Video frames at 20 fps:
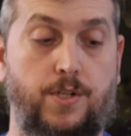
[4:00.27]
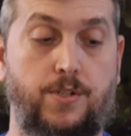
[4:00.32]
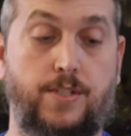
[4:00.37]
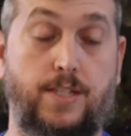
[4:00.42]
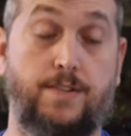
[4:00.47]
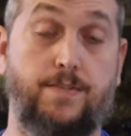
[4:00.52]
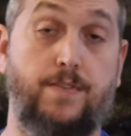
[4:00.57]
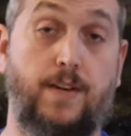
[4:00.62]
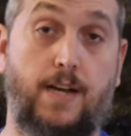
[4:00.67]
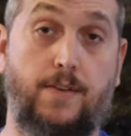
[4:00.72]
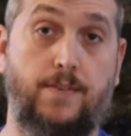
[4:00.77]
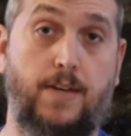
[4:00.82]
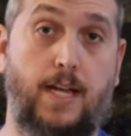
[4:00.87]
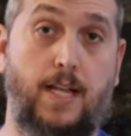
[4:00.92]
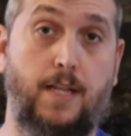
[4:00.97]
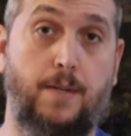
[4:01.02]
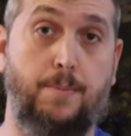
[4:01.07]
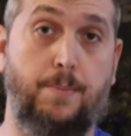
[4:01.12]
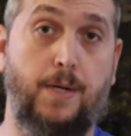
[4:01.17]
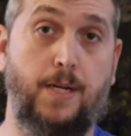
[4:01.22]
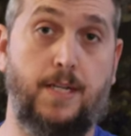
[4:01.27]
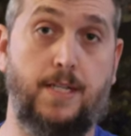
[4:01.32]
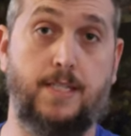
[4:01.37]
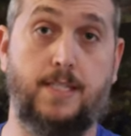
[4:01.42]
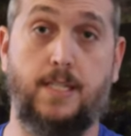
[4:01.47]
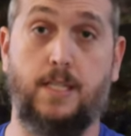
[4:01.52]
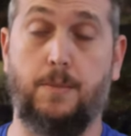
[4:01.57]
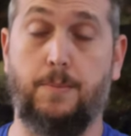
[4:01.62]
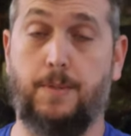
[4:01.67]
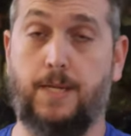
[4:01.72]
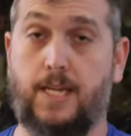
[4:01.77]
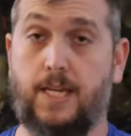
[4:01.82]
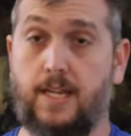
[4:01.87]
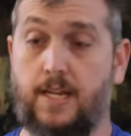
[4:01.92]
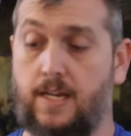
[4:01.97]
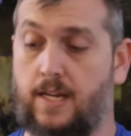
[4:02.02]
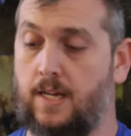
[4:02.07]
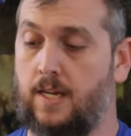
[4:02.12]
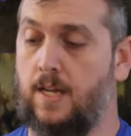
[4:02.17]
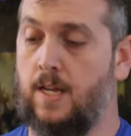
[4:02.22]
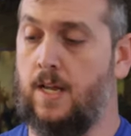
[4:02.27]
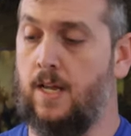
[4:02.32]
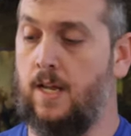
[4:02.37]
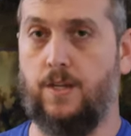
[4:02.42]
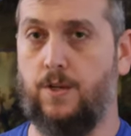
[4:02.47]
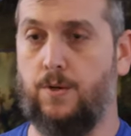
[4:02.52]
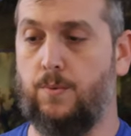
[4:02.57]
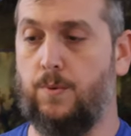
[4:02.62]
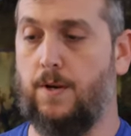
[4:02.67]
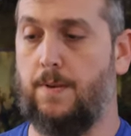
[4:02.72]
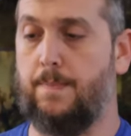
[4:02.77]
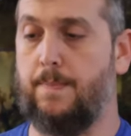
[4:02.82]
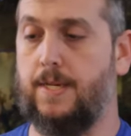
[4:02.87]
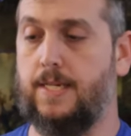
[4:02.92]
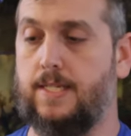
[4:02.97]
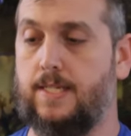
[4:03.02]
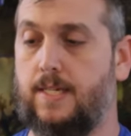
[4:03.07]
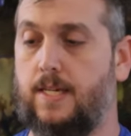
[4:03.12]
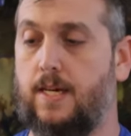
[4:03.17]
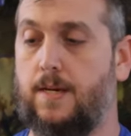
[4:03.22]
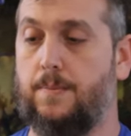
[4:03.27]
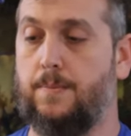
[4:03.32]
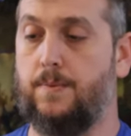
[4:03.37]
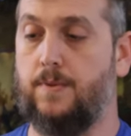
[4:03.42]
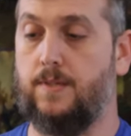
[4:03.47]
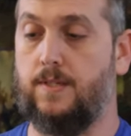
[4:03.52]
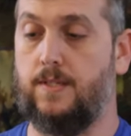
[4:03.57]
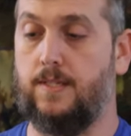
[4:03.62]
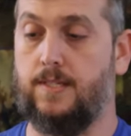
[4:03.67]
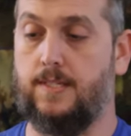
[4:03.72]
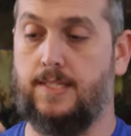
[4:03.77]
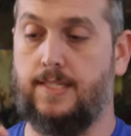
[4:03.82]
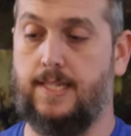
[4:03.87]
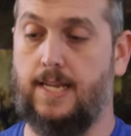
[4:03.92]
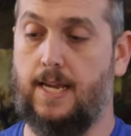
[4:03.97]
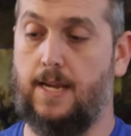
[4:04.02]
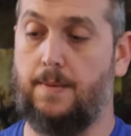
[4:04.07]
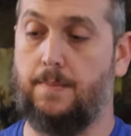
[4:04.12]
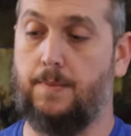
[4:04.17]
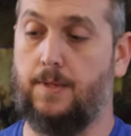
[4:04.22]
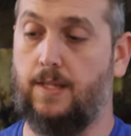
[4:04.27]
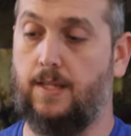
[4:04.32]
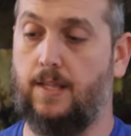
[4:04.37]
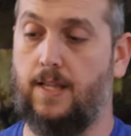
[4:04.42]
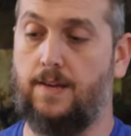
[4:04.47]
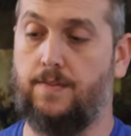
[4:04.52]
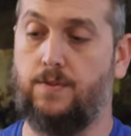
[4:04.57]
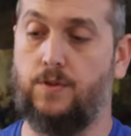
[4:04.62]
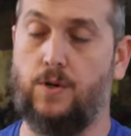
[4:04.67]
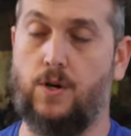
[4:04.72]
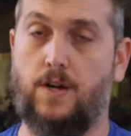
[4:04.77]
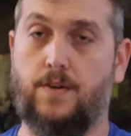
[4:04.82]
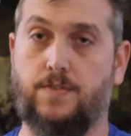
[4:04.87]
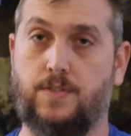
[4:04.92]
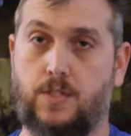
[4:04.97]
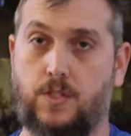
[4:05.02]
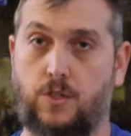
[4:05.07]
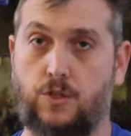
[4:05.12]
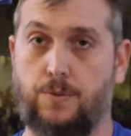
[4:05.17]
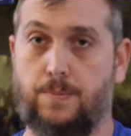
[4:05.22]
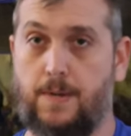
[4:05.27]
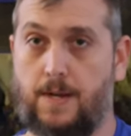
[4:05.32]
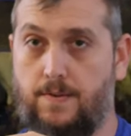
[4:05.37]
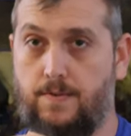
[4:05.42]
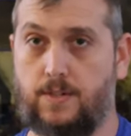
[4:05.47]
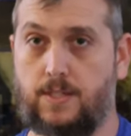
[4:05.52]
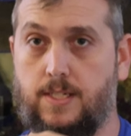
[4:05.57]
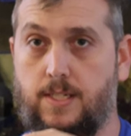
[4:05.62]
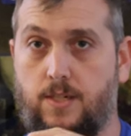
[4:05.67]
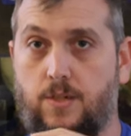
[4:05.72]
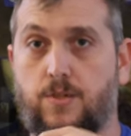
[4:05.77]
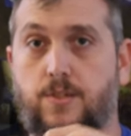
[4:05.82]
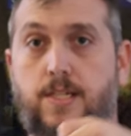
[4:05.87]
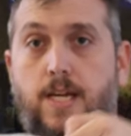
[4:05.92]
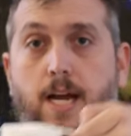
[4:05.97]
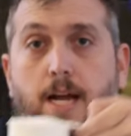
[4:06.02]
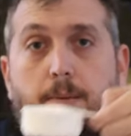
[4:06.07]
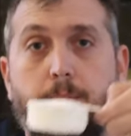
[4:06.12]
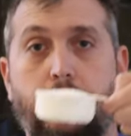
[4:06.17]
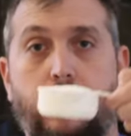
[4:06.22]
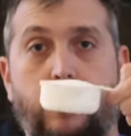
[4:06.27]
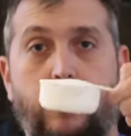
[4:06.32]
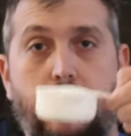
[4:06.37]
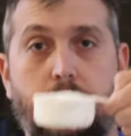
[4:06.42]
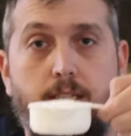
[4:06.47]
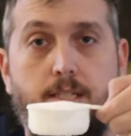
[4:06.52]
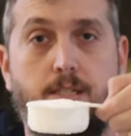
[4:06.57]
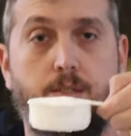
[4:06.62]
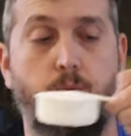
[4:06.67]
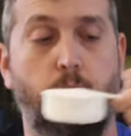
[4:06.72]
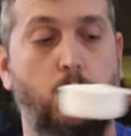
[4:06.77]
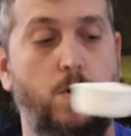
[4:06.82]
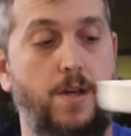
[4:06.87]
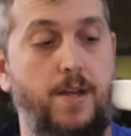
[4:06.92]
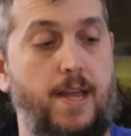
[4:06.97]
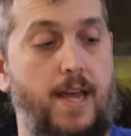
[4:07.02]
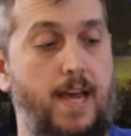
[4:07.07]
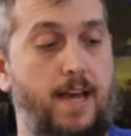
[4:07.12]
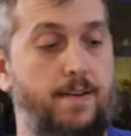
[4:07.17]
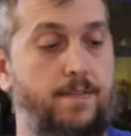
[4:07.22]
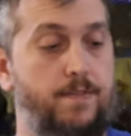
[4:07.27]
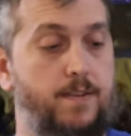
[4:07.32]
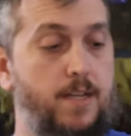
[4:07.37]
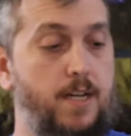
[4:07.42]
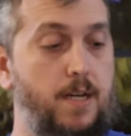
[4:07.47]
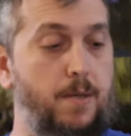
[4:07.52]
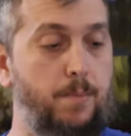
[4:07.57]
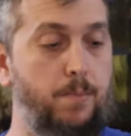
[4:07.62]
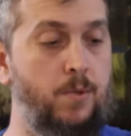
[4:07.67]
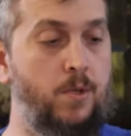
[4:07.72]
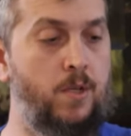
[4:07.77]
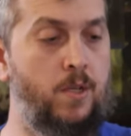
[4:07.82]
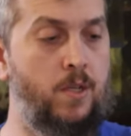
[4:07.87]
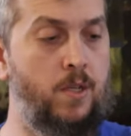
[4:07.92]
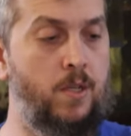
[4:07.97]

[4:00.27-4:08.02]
using five gallon buckets in the beginning, then you wanna mix it up same leveled off scoop every single time. So this is one half cup